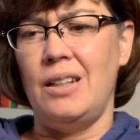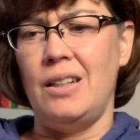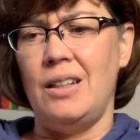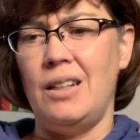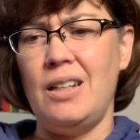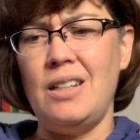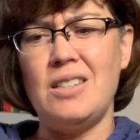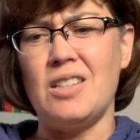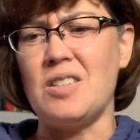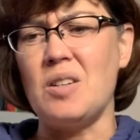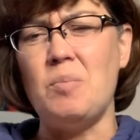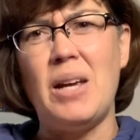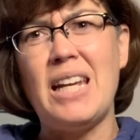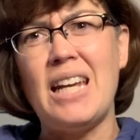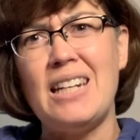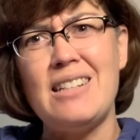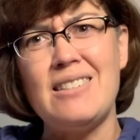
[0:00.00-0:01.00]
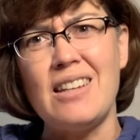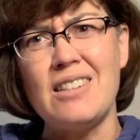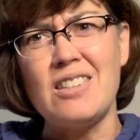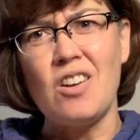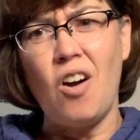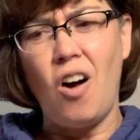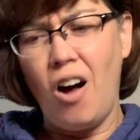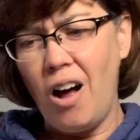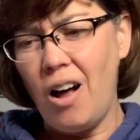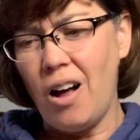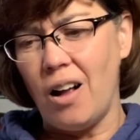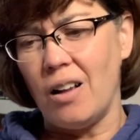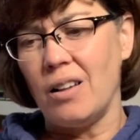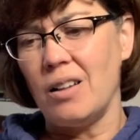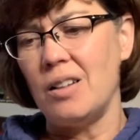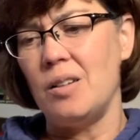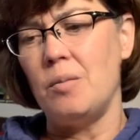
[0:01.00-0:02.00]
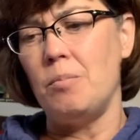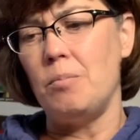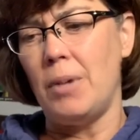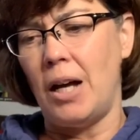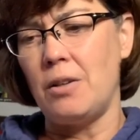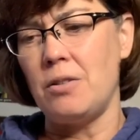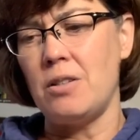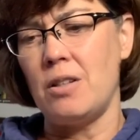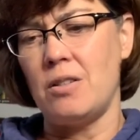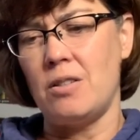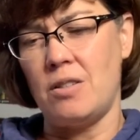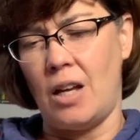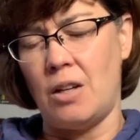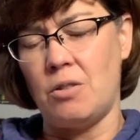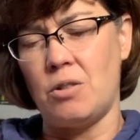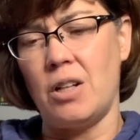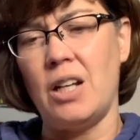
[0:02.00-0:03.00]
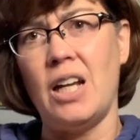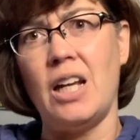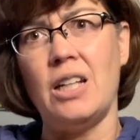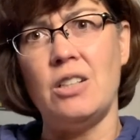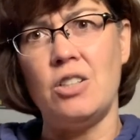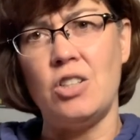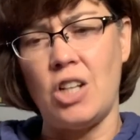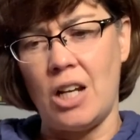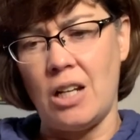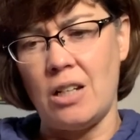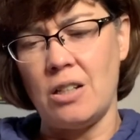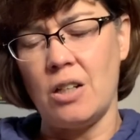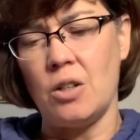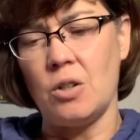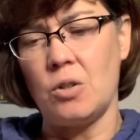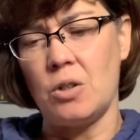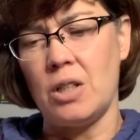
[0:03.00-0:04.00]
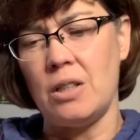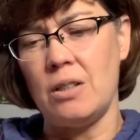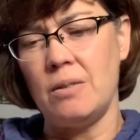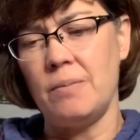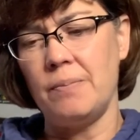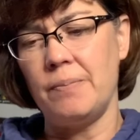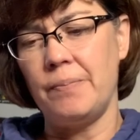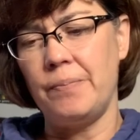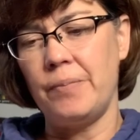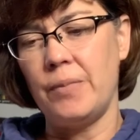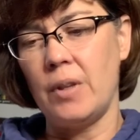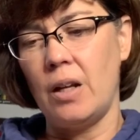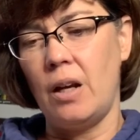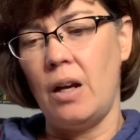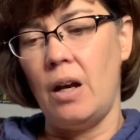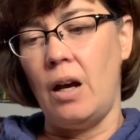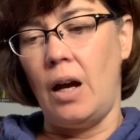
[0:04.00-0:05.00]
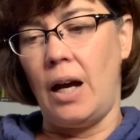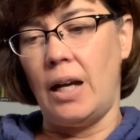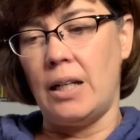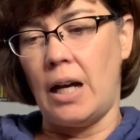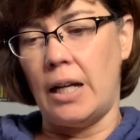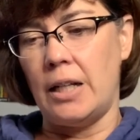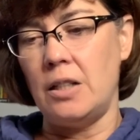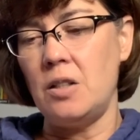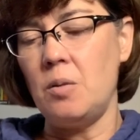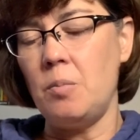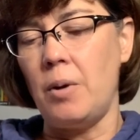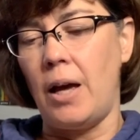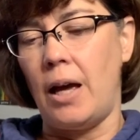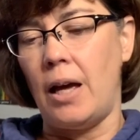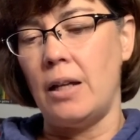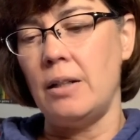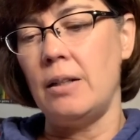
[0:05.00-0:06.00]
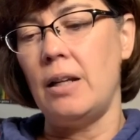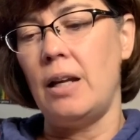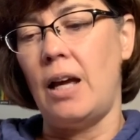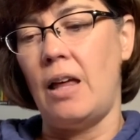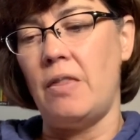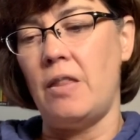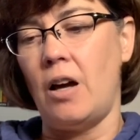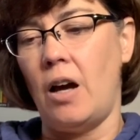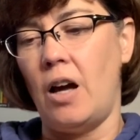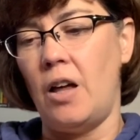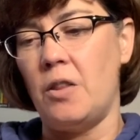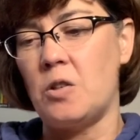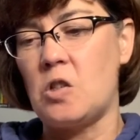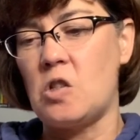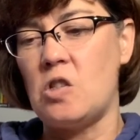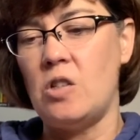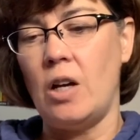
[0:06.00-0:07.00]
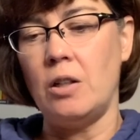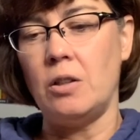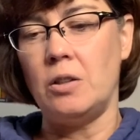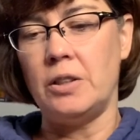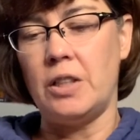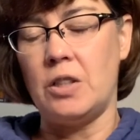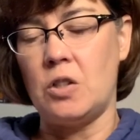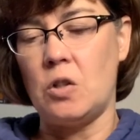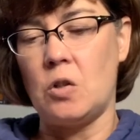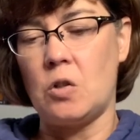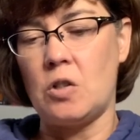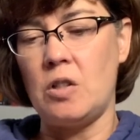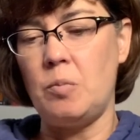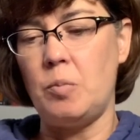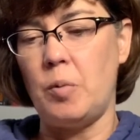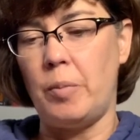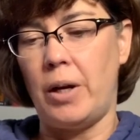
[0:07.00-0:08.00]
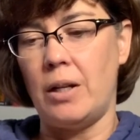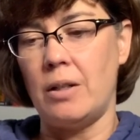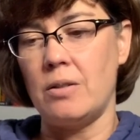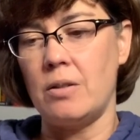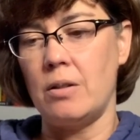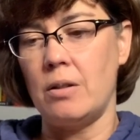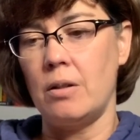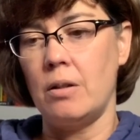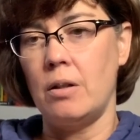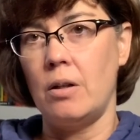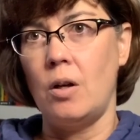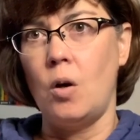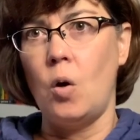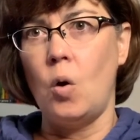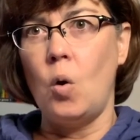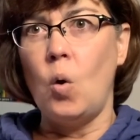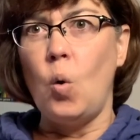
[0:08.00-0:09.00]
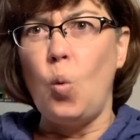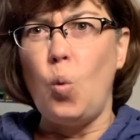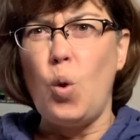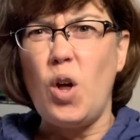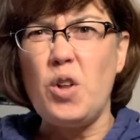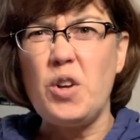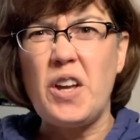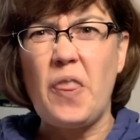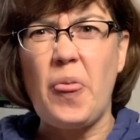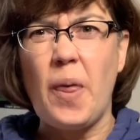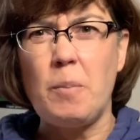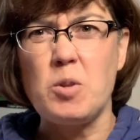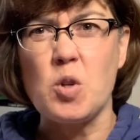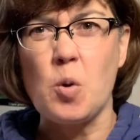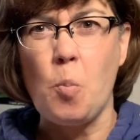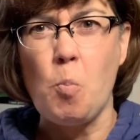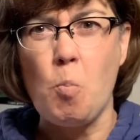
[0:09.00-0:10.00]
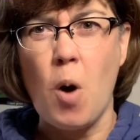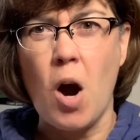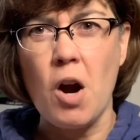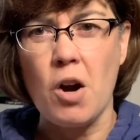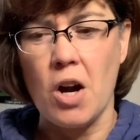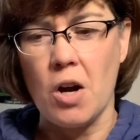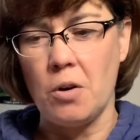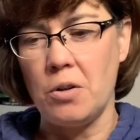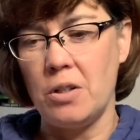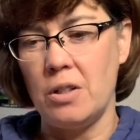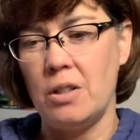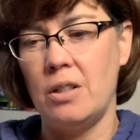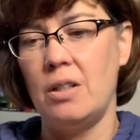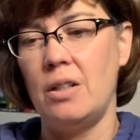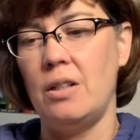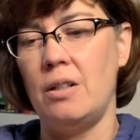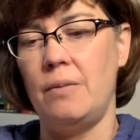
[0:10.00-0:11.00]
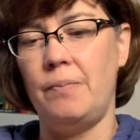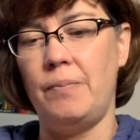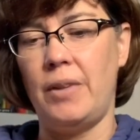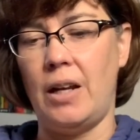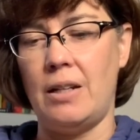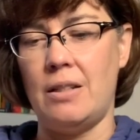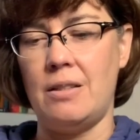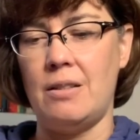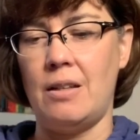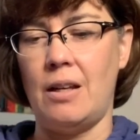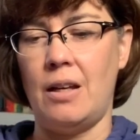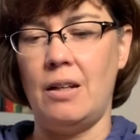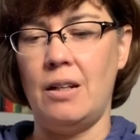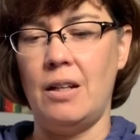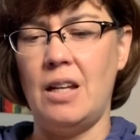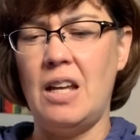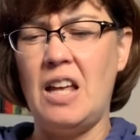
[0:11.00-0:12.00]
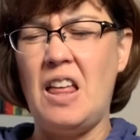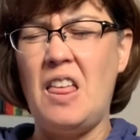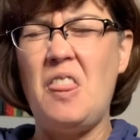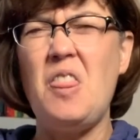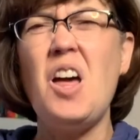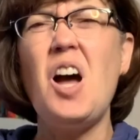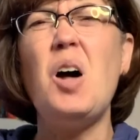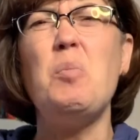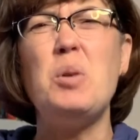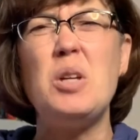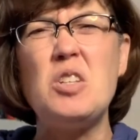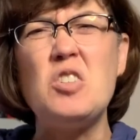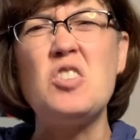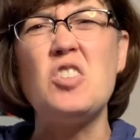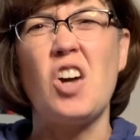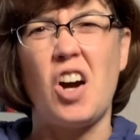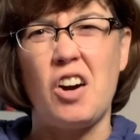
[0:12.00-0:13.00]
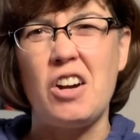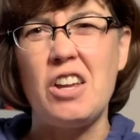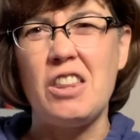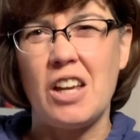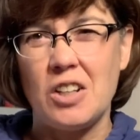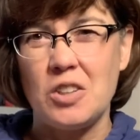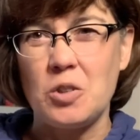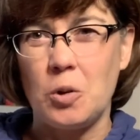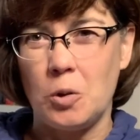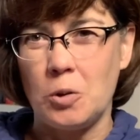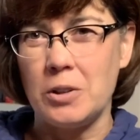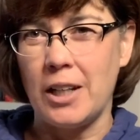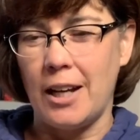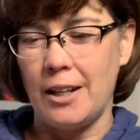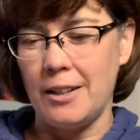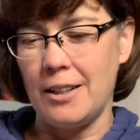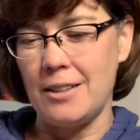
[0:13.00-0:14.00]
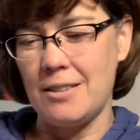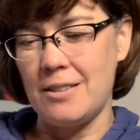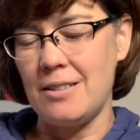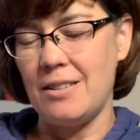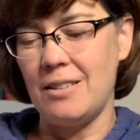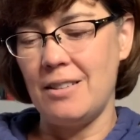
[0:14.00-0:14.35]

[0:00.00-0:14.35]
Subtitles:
It doesn't make any sense at all, Mouse, Sandra, and Jane agreed. I got into bed, and the others snuggled into their sleeping bags. We'll get them tomorrow, I said. They'll be sorry they told on us.